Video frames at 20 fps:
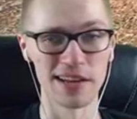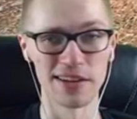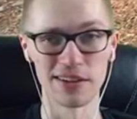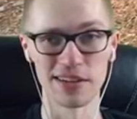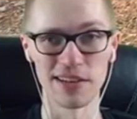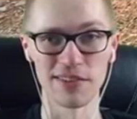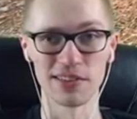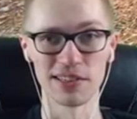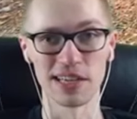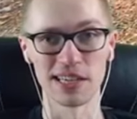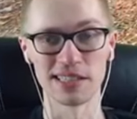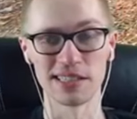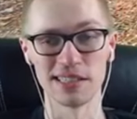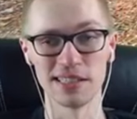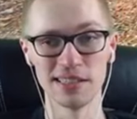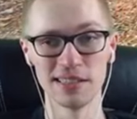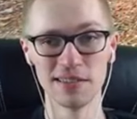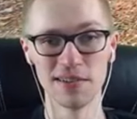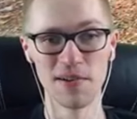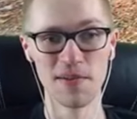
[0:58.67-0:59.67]
not level
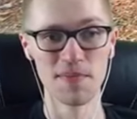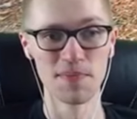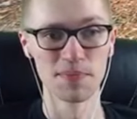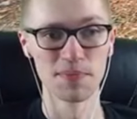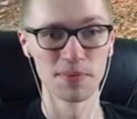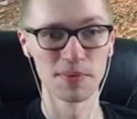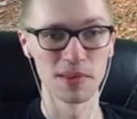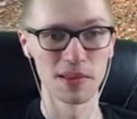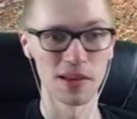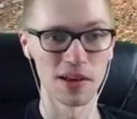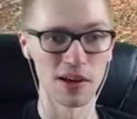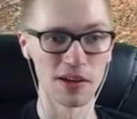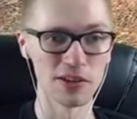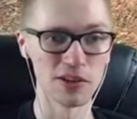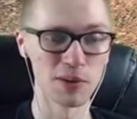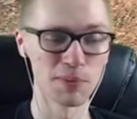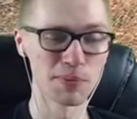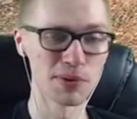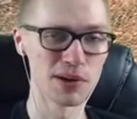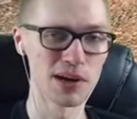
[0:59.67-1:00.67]
90,
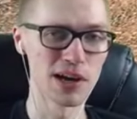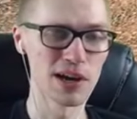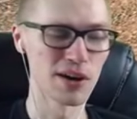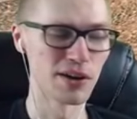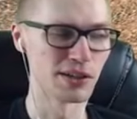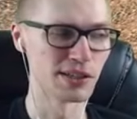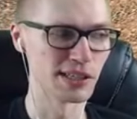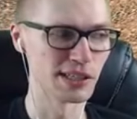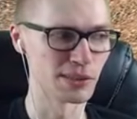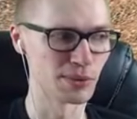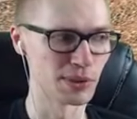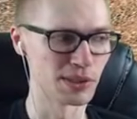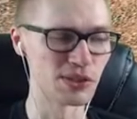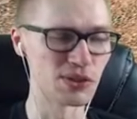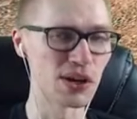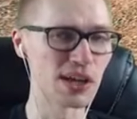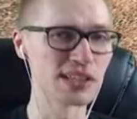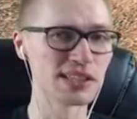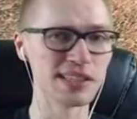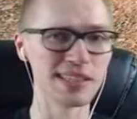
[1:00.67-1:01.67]
your priorities will
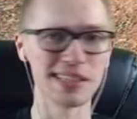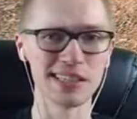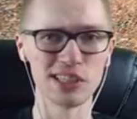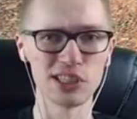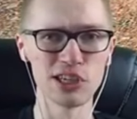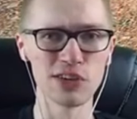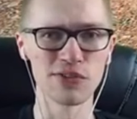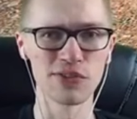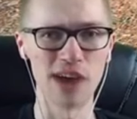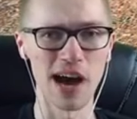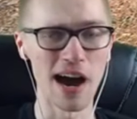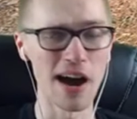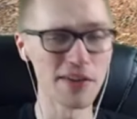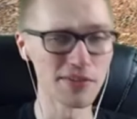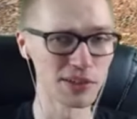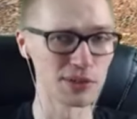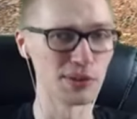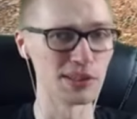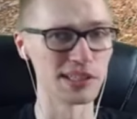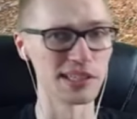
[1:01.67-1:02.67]
drastically shift
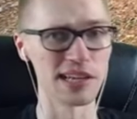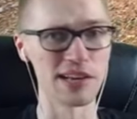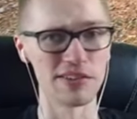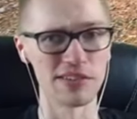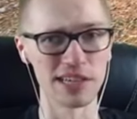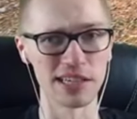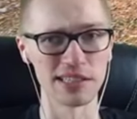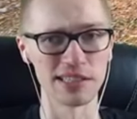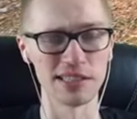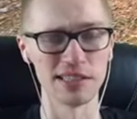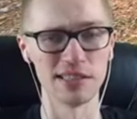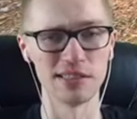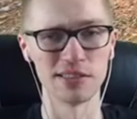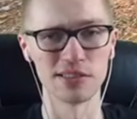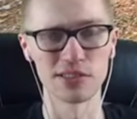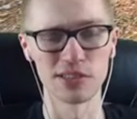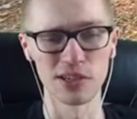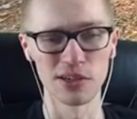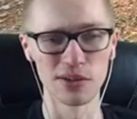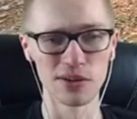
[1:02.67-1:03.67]
after reaching level 90.
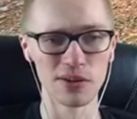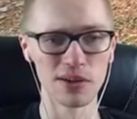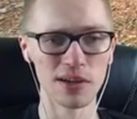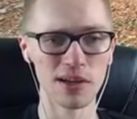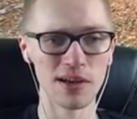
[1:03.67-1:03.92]
So